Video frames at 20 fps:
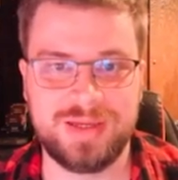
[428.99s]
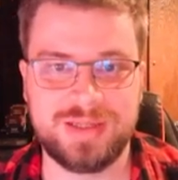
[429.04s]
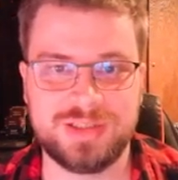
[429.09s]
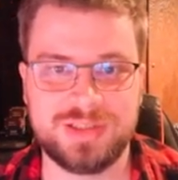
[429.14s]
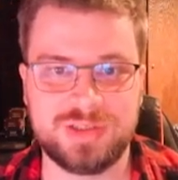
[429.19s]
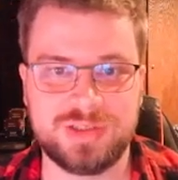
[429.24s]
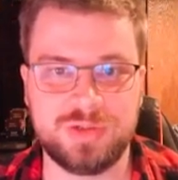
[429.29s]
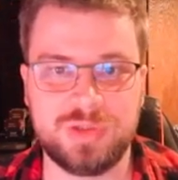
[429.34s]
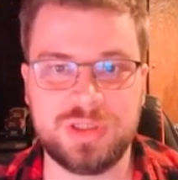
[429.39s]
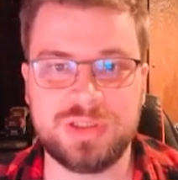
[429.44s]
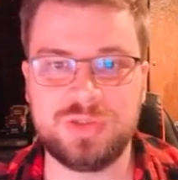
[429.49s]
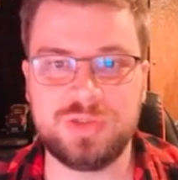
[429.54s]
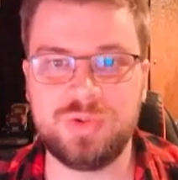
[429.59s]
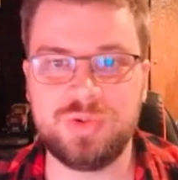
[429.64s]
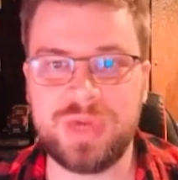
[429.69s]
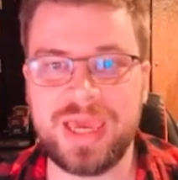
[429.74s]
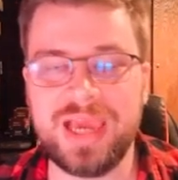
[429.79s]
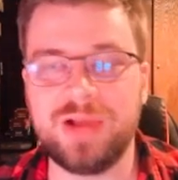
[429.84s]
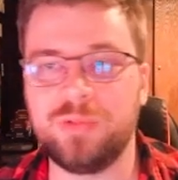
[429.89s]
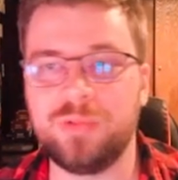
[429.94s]
So you
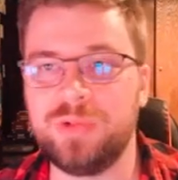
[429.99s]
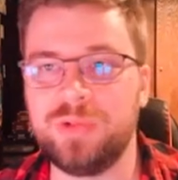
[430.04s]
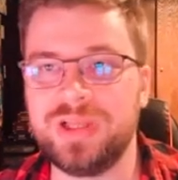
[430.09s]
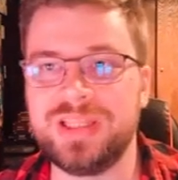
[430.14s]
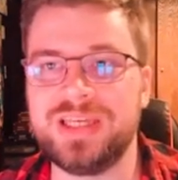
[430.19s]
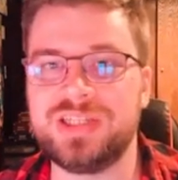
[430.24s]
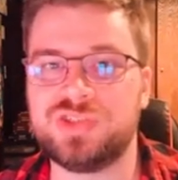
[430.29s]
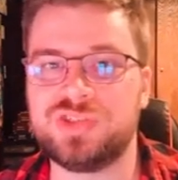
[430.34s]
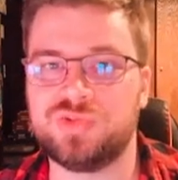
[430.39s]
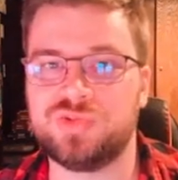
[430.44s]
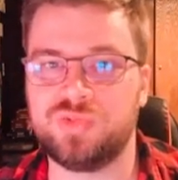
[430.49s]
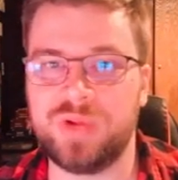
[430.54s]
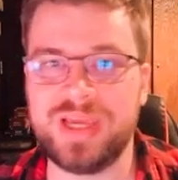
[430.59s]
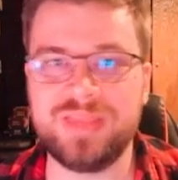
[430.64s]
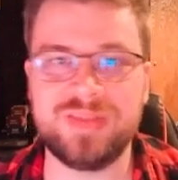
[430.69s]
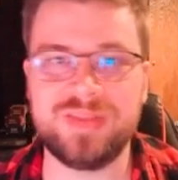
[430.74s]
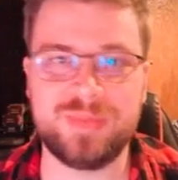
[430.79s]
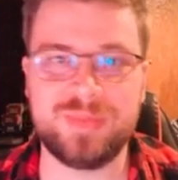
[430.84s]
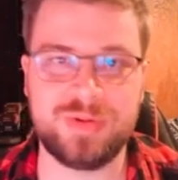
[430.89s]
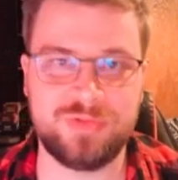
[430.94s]
can't really
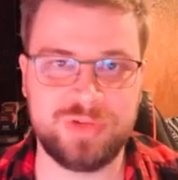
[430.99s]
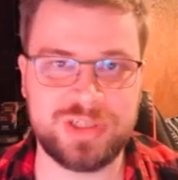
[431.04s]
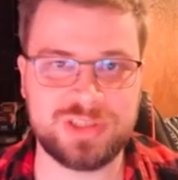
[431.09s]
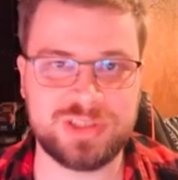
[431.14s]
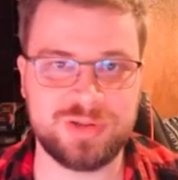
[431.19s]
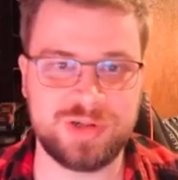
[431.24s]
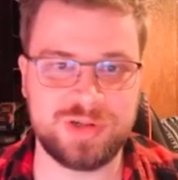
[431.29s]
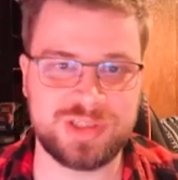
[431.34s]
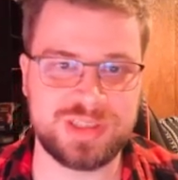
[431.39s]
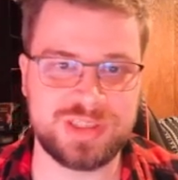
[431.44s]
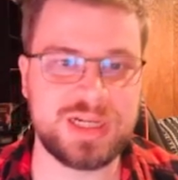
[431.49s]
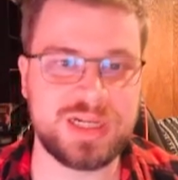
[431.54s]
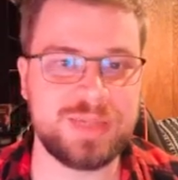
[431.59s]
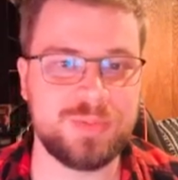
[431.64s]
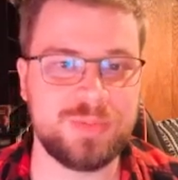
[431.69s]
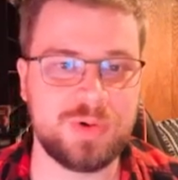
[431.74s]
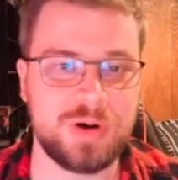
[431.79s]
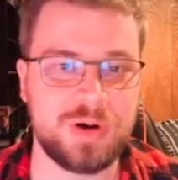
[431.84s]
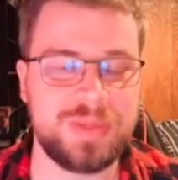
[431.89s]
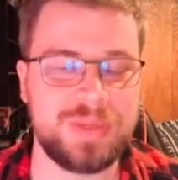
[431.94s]
drain them of resources
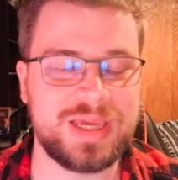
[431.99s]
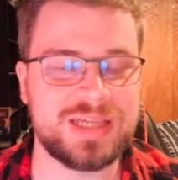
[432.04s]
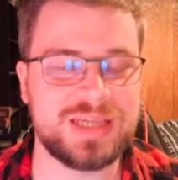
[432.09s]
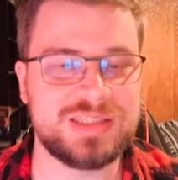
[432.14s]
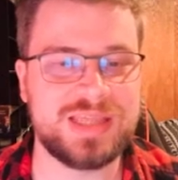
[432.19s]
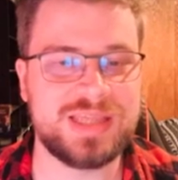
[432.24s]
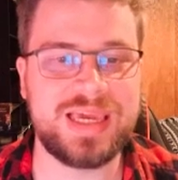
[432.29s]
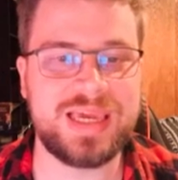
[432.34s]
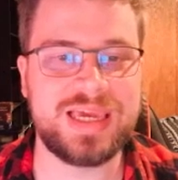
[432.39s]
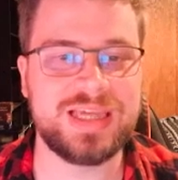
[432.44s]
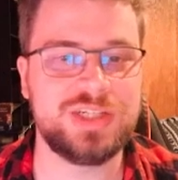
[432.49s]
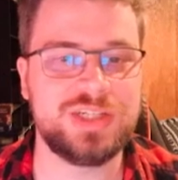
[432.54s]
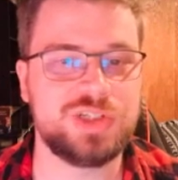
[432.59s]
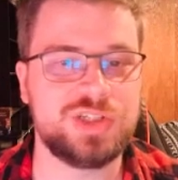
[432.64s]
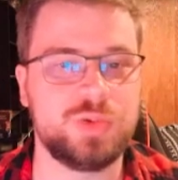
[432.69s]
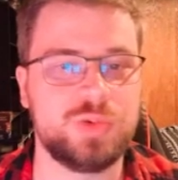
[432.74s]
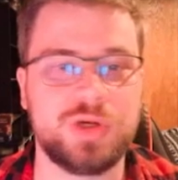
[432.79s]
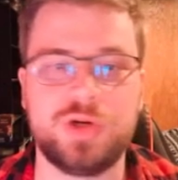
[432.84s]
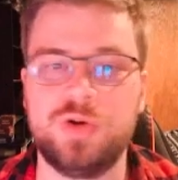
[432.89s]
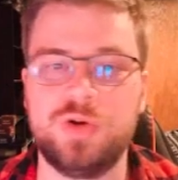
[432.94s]
anymore because they can
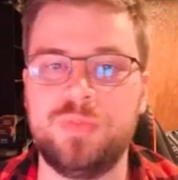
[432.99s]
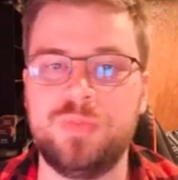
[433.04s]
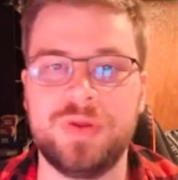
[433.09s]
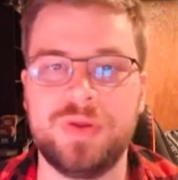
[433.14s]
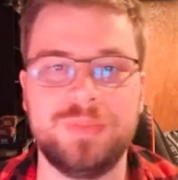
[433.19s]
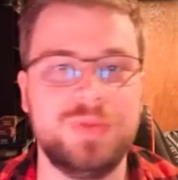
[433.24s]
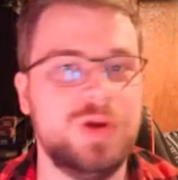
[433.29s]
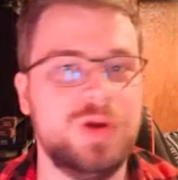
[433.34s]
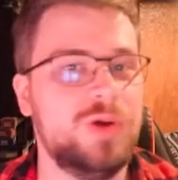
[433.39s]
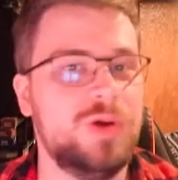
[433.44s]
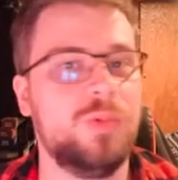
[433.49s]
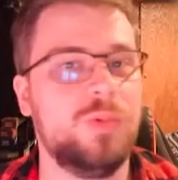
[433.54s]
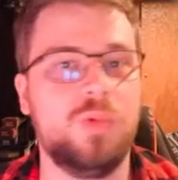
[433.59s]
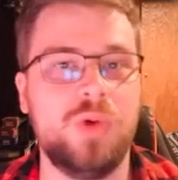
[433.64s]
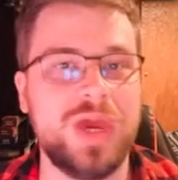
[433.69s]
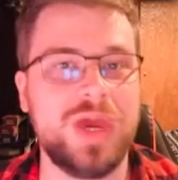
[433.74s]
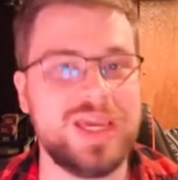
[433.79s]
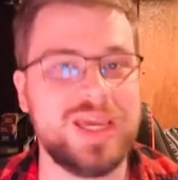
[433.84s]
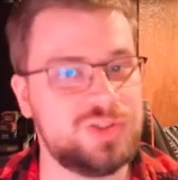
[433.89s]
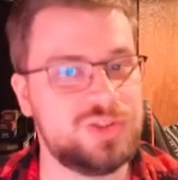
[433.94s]
just recoup them
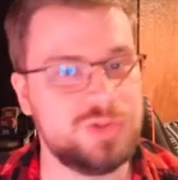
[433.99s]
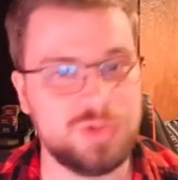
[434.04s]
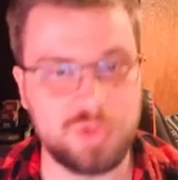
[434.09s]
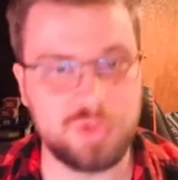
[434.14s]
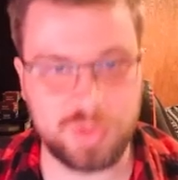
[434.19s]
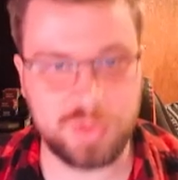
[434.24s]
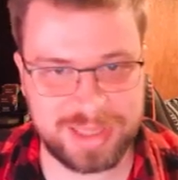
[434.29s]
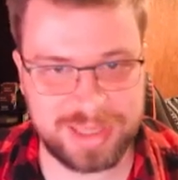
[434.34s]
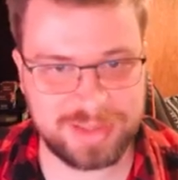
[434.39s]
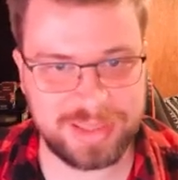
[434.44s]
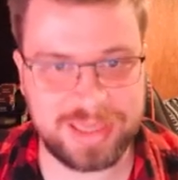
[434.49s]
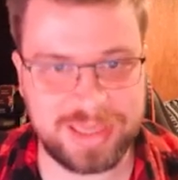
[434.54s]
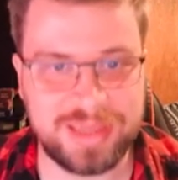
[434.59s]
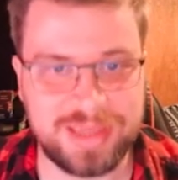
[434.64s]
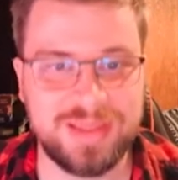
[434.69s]
way too quickly.